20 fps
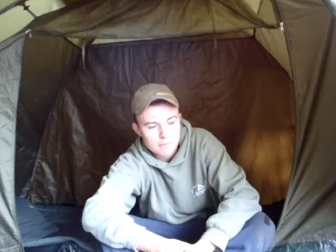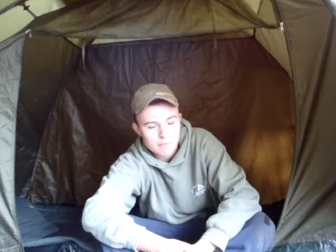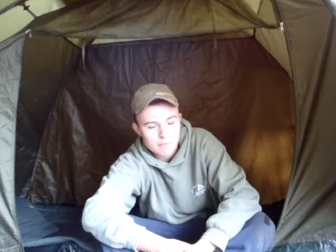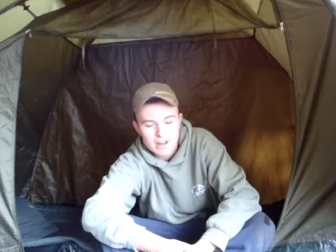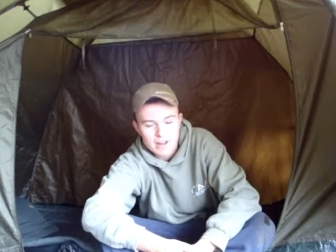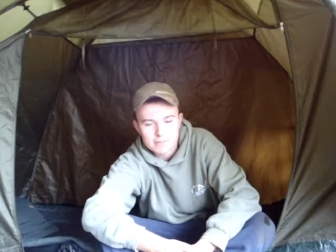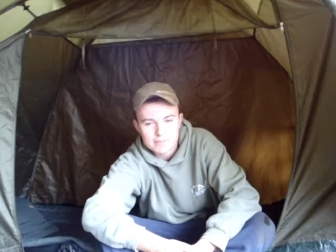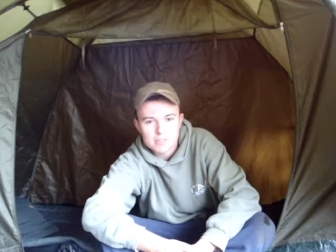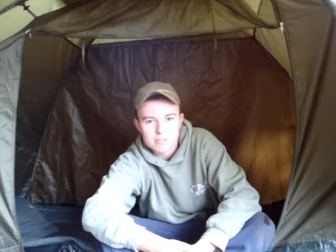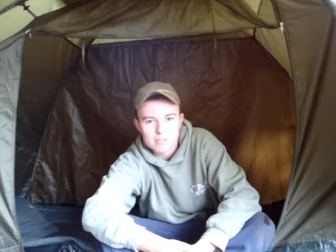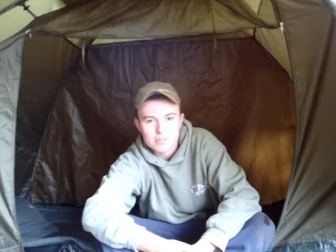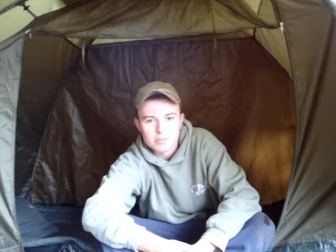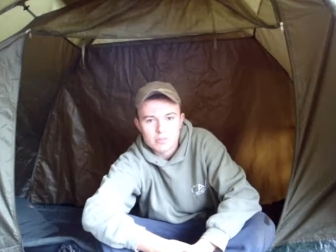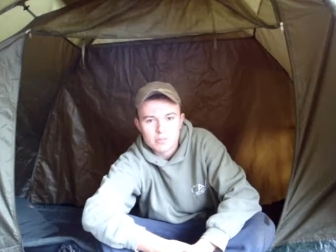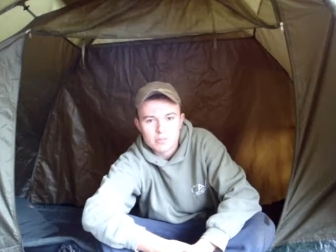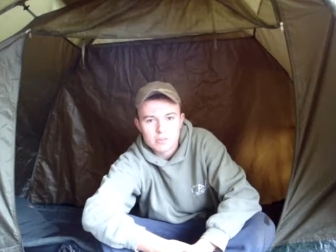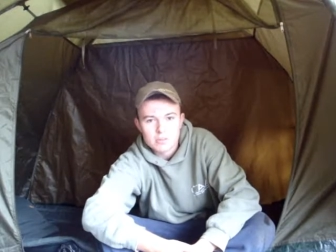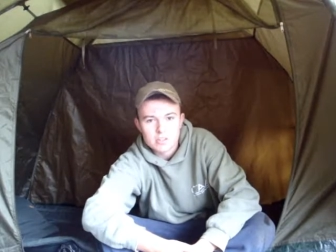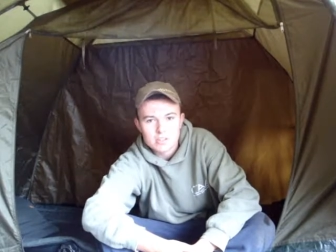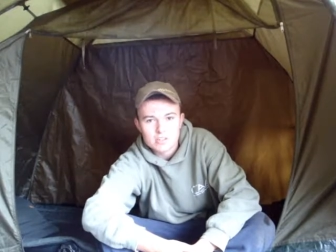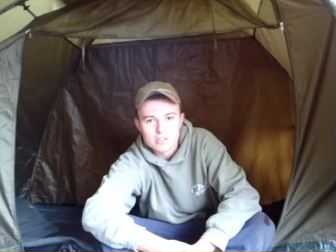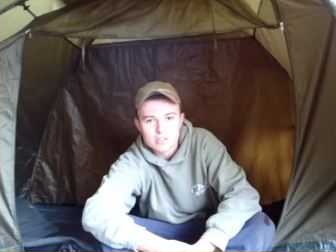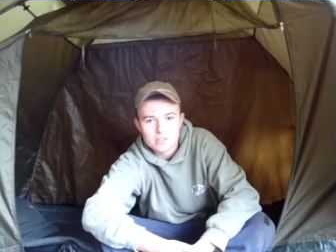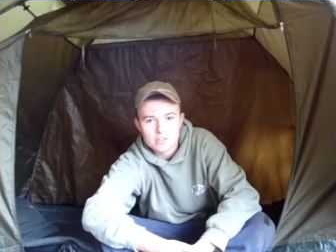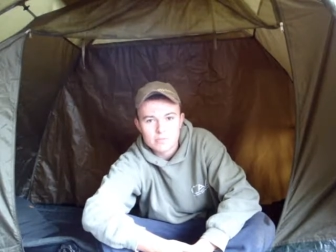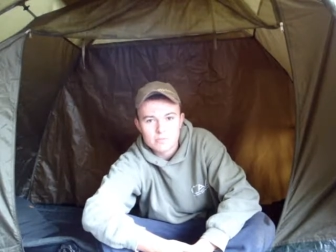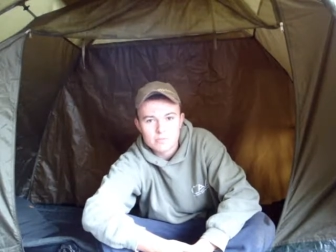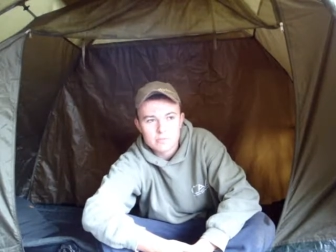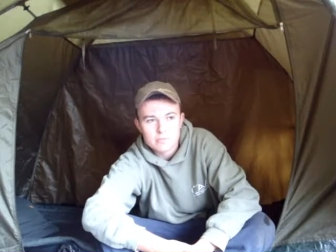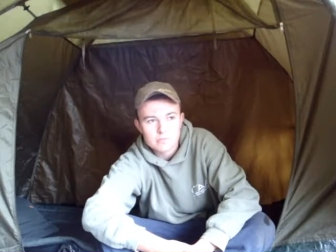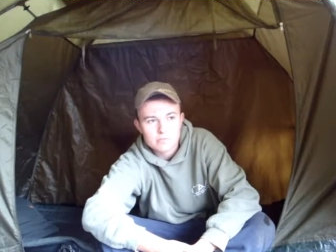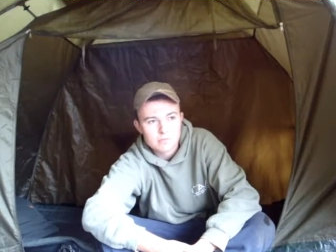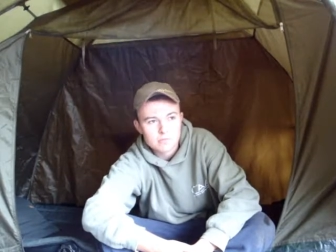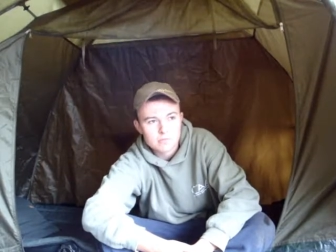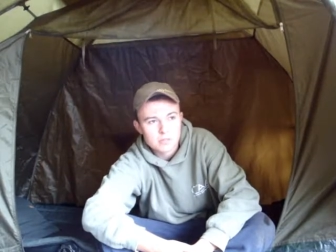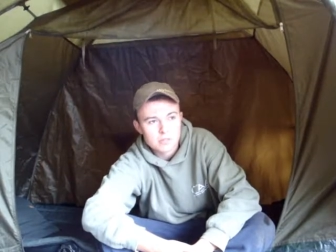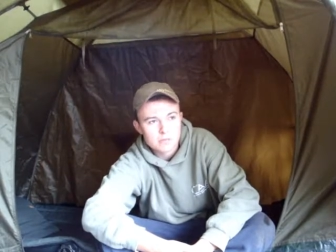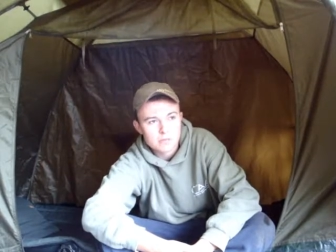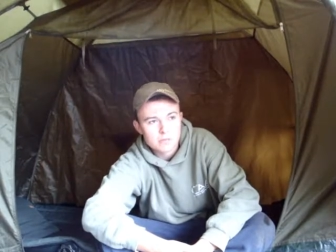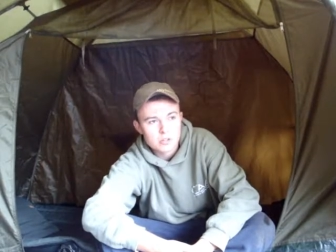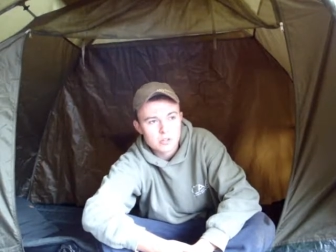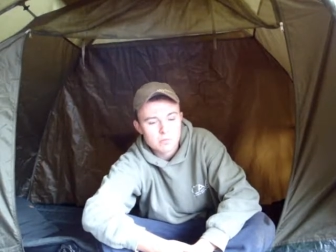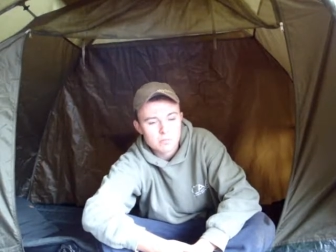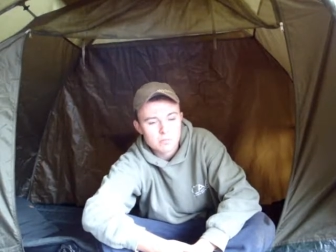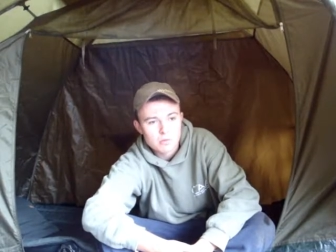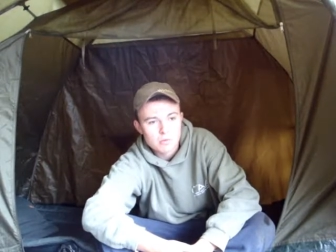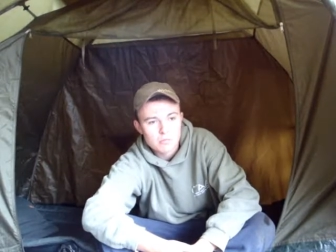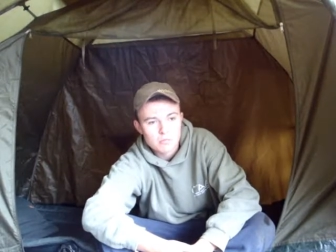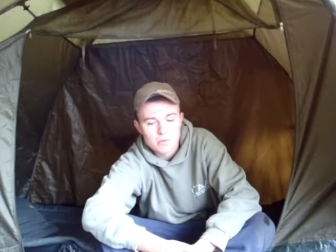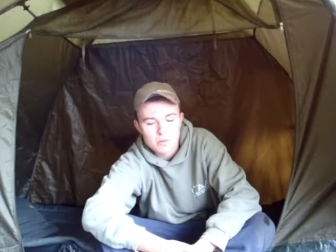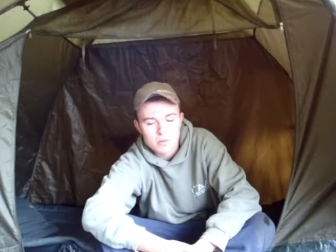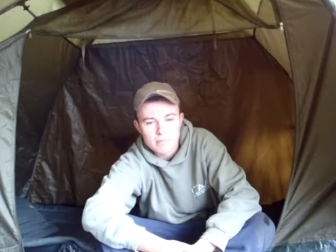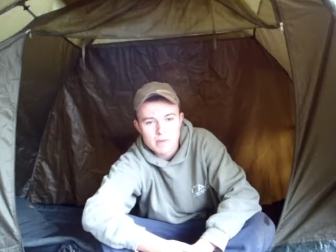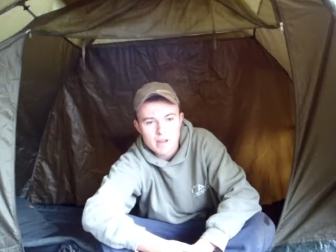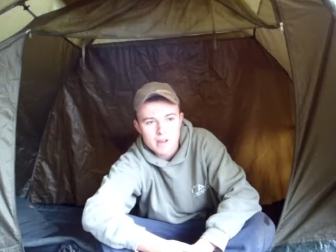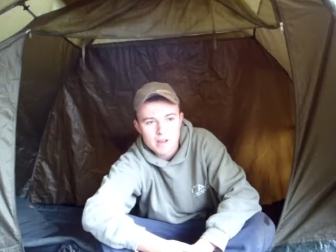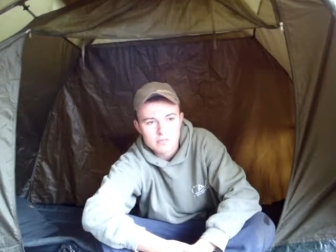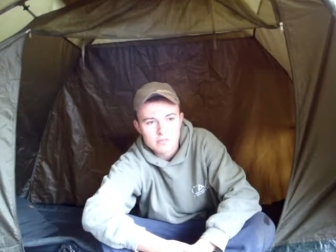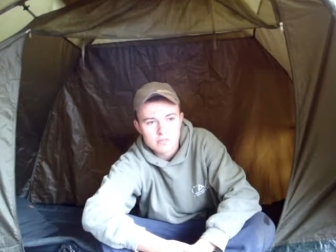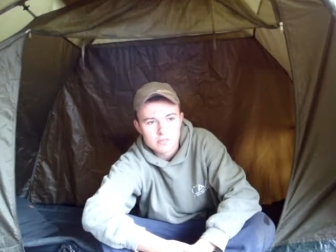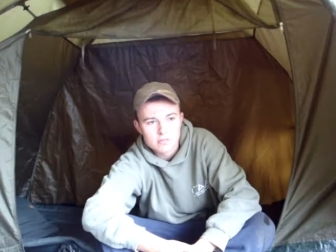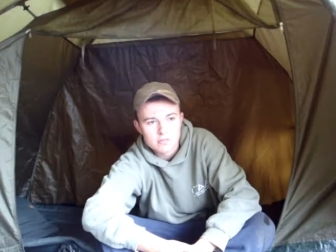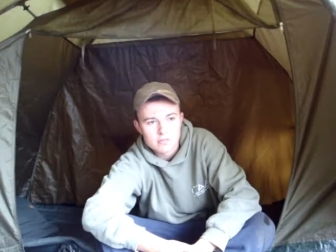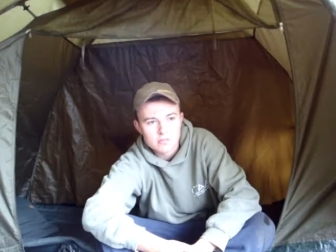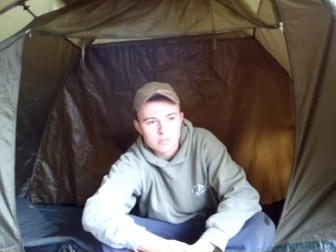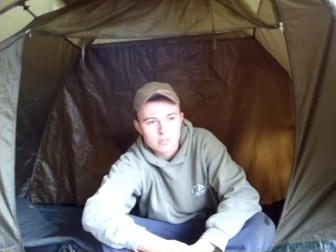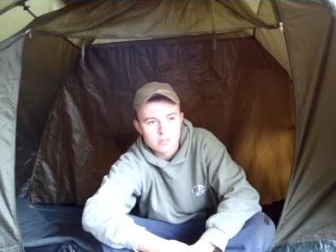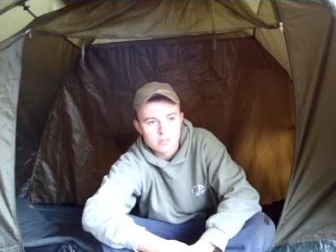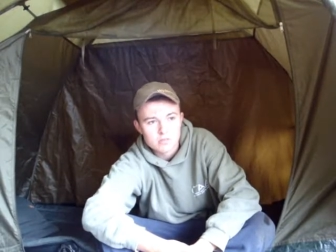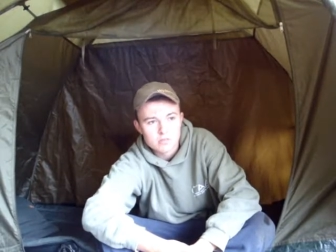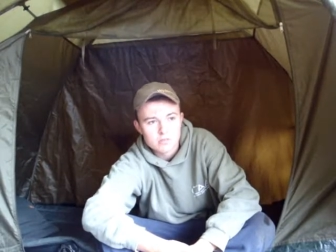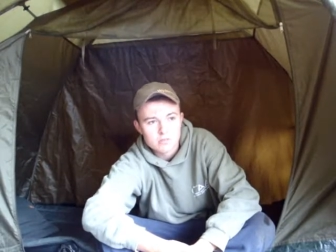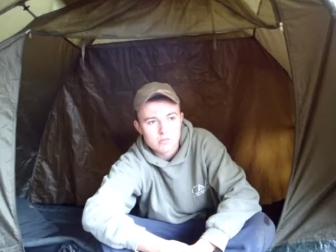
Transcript: might have to do it in the winter time when the fish put more of the pounds on, so